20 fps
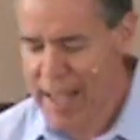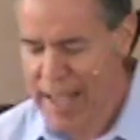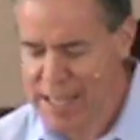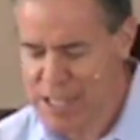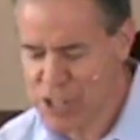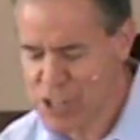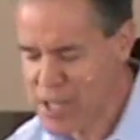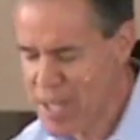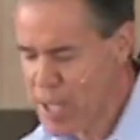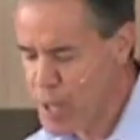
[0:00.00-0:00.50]

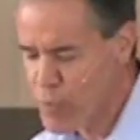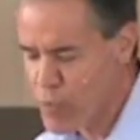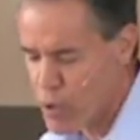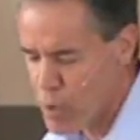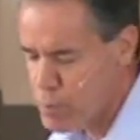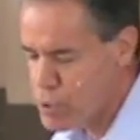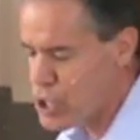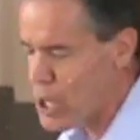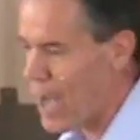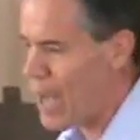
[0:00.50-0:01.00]
a scene
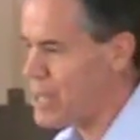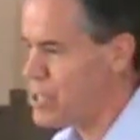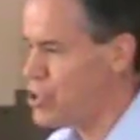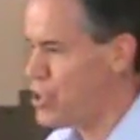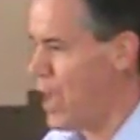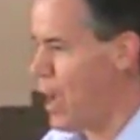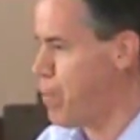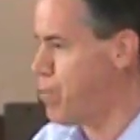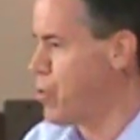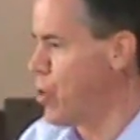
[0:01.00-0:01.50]
from
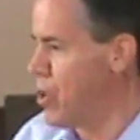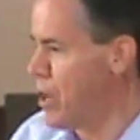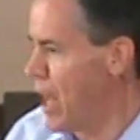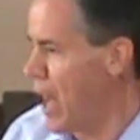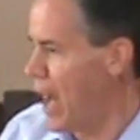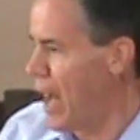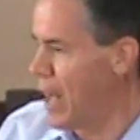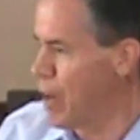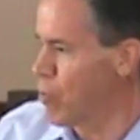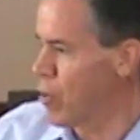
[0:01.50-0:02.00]
John chapter
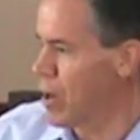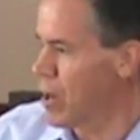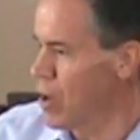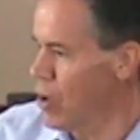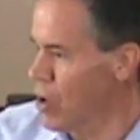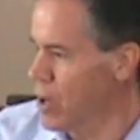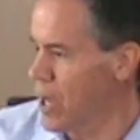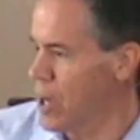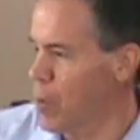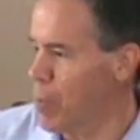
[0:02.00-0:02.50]
9. We're
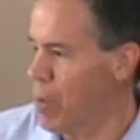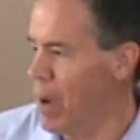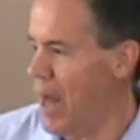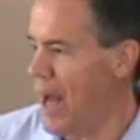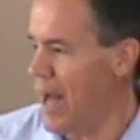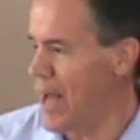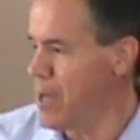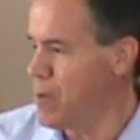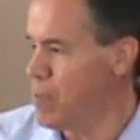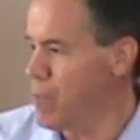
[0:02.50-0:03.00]
going to look at a
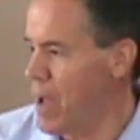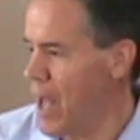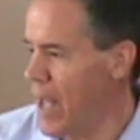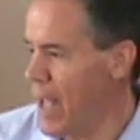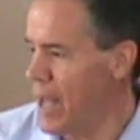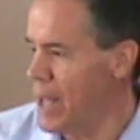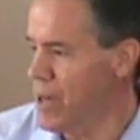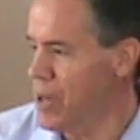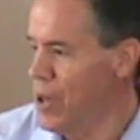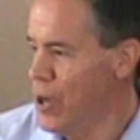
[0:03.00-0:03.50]
blind
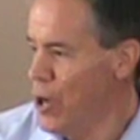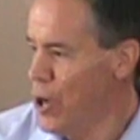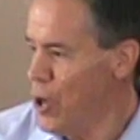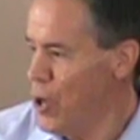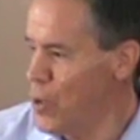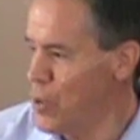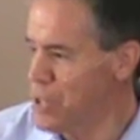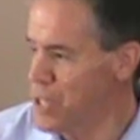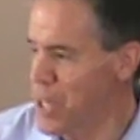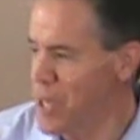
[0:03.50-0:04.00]
man
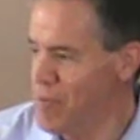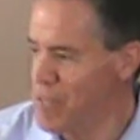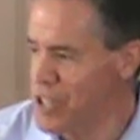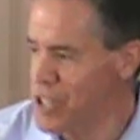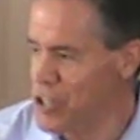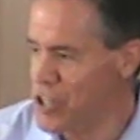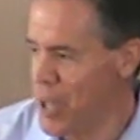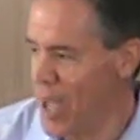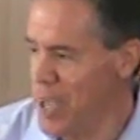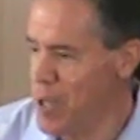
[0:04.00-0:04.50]
who is
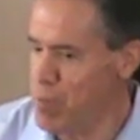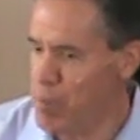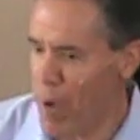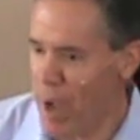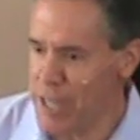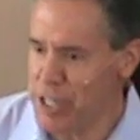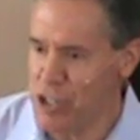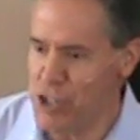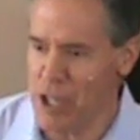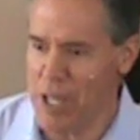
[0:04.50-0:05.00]
given sight
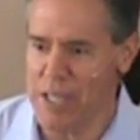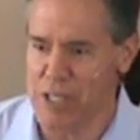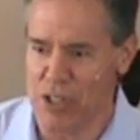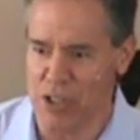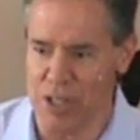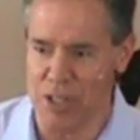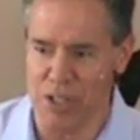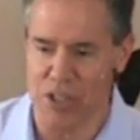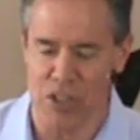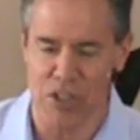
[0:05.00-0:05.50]
by
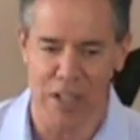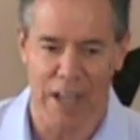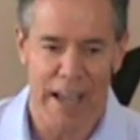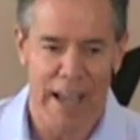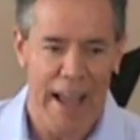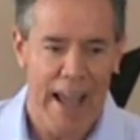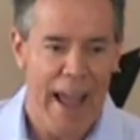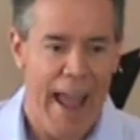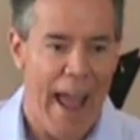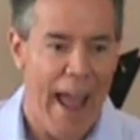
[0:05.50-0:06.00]
Jesus
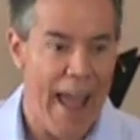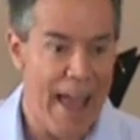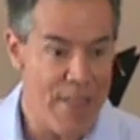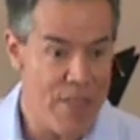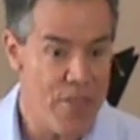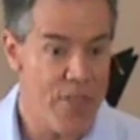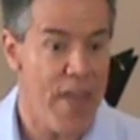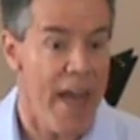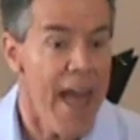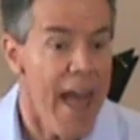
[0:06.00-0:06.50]

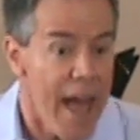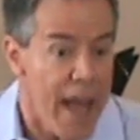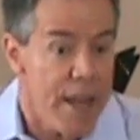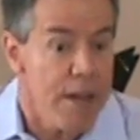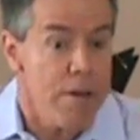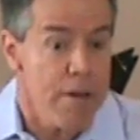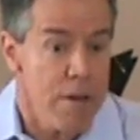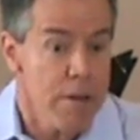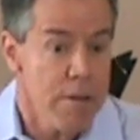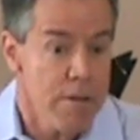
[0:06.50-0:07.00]
and
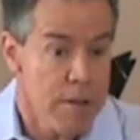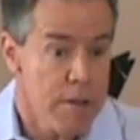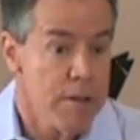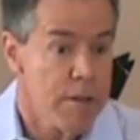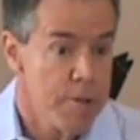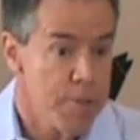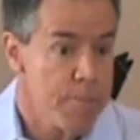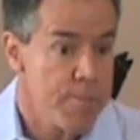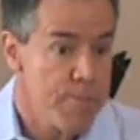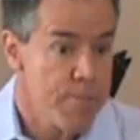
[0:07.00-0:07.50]
then
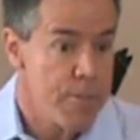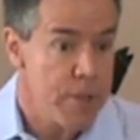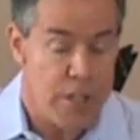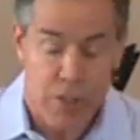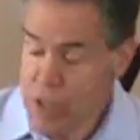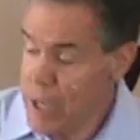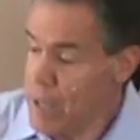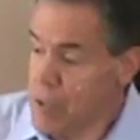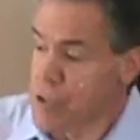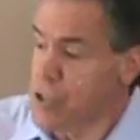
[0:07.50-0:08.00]

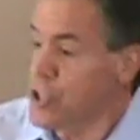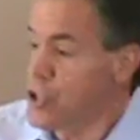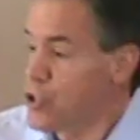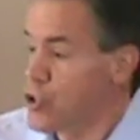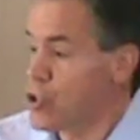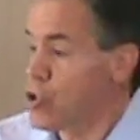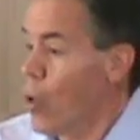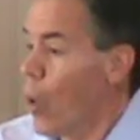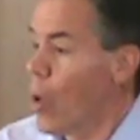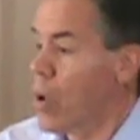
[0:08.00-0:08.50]
tells
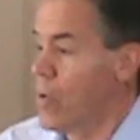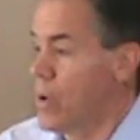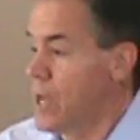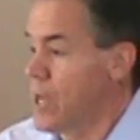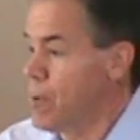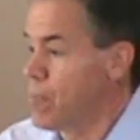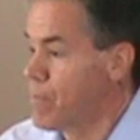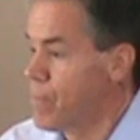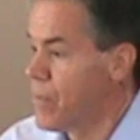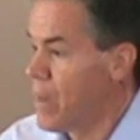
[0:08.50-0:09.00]
his
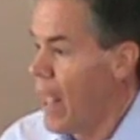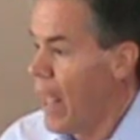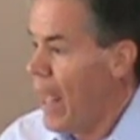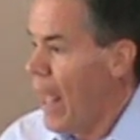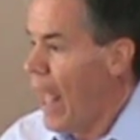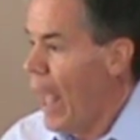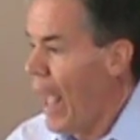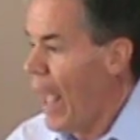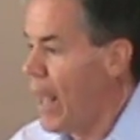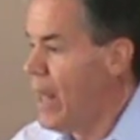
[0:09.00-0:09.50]
story.
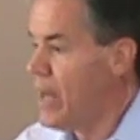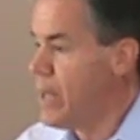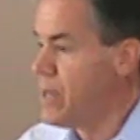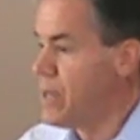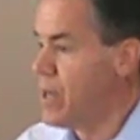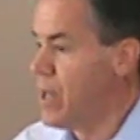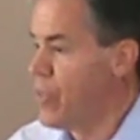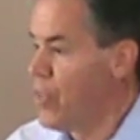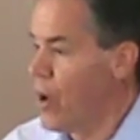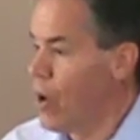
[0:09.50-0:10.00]

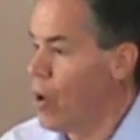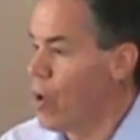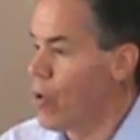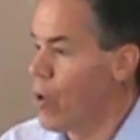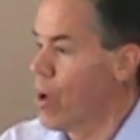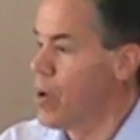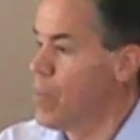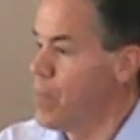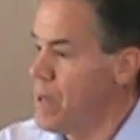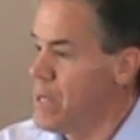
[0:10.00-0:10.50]
And there
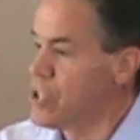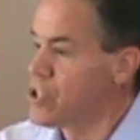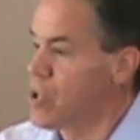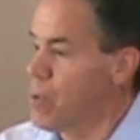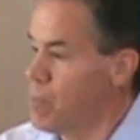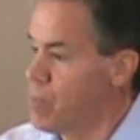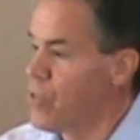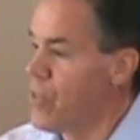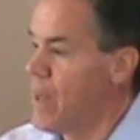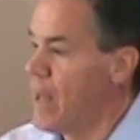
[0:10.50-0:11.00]
are going to be
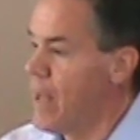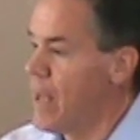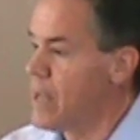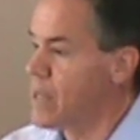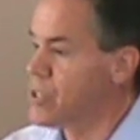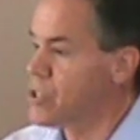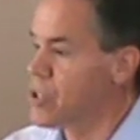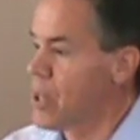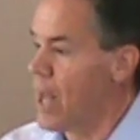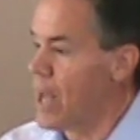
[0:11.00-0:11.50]
some
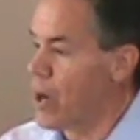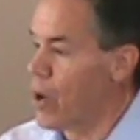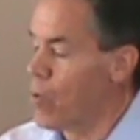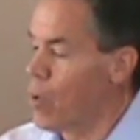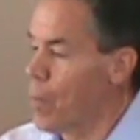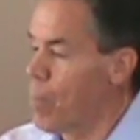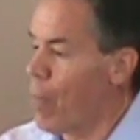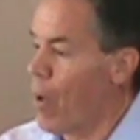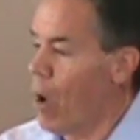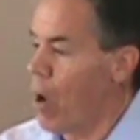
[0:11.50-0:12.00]
things that
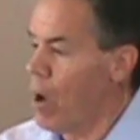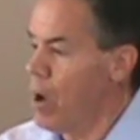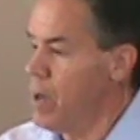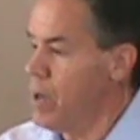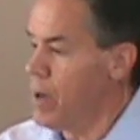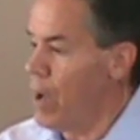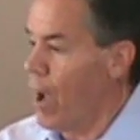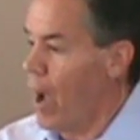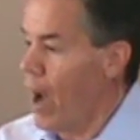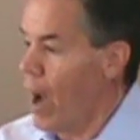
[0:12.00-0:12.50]
are a
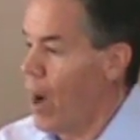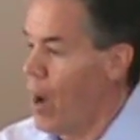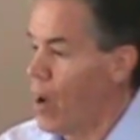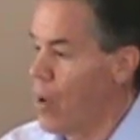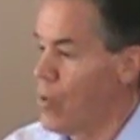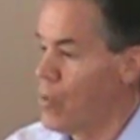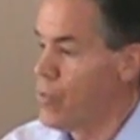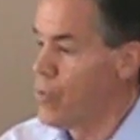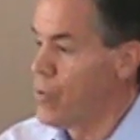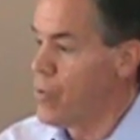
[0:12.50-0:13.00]
part
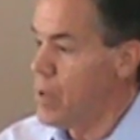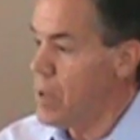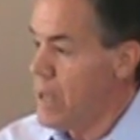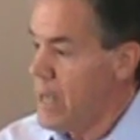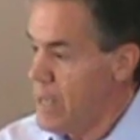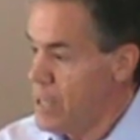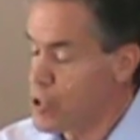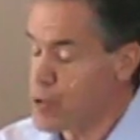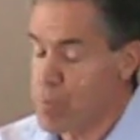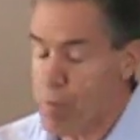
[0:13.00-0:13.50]

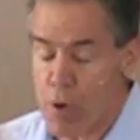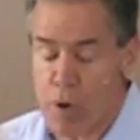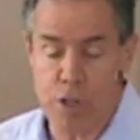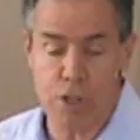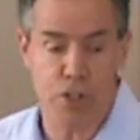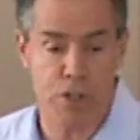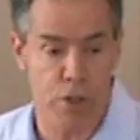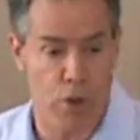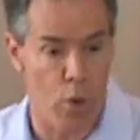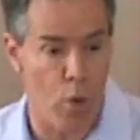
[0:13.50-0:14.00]
of his
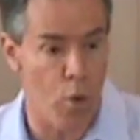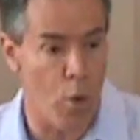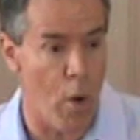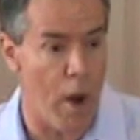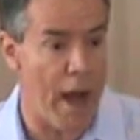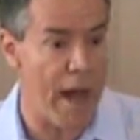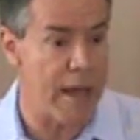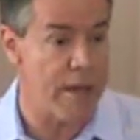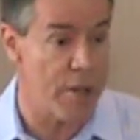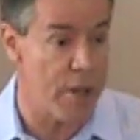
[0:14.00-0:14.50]
personal
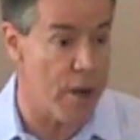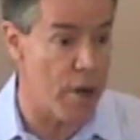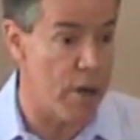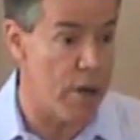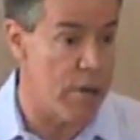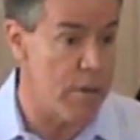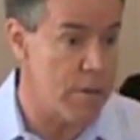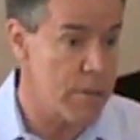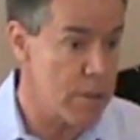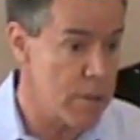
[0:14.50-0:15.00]
why that
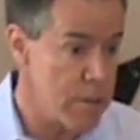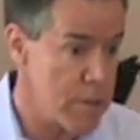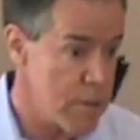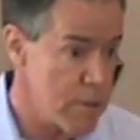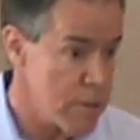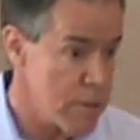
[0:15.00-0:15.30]
are